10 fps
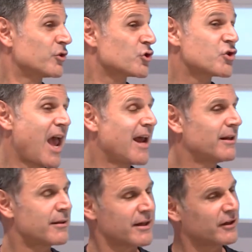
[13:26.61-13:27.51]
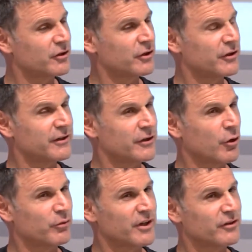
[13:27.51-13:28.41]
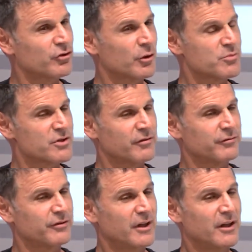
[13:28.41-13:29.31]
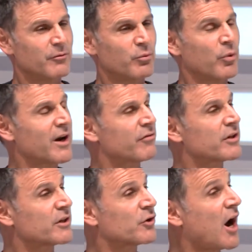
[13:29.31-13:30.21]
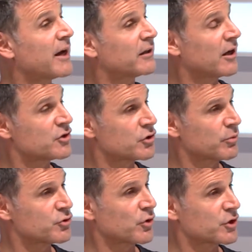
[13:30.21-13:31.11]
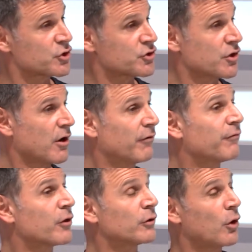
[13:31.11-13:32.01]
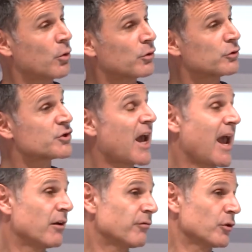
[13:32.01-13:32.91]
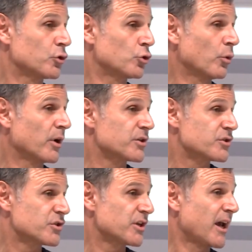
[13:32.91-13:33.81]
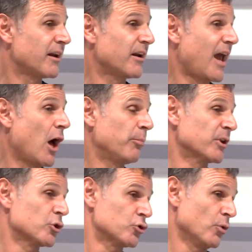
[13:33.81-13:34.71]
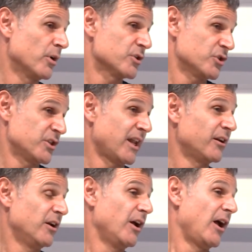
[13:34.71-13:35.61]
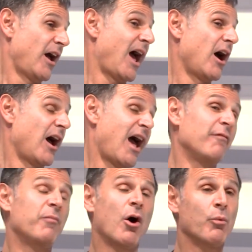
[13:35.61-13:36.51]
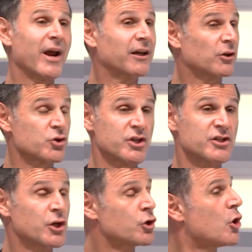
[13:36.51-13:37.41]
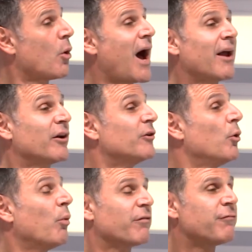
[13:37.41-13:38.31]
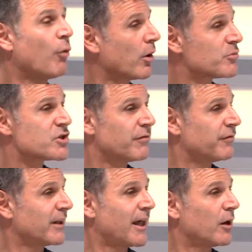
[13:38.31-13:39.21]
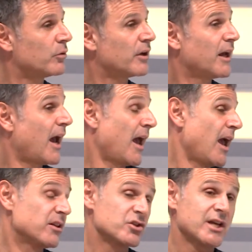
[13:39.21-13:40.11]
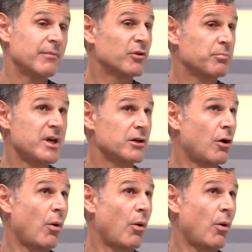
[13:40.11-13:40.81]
just anything, in terms of whatever the guidelines and restrictions are for the locals and for the tourists, and helping the tourists that are regulars and didn't know what forms to fill out. And the same with me,